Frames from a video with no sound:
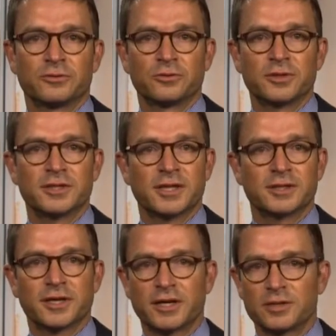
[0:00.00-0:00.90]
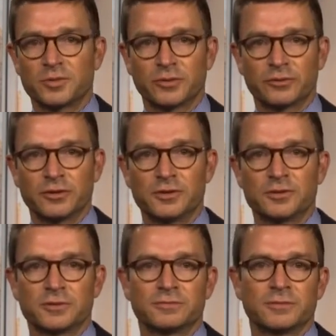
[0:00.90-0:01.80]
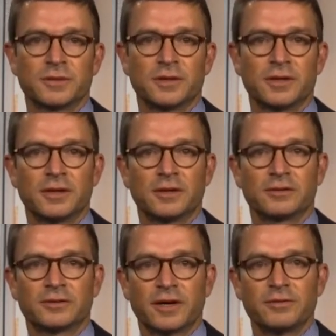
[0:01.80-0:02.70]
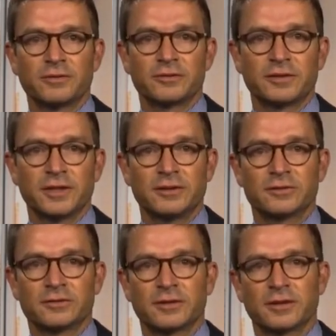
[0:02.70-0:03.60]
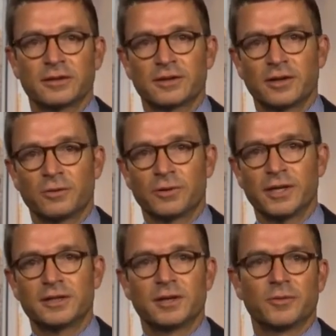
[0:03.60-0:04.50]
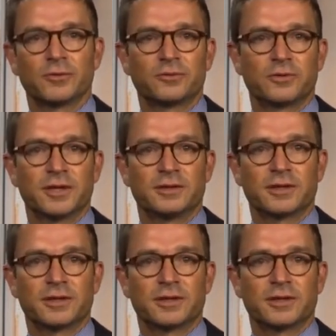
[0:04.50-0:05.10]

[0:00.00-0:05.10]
during the entire procedure. Several studies already demonstrate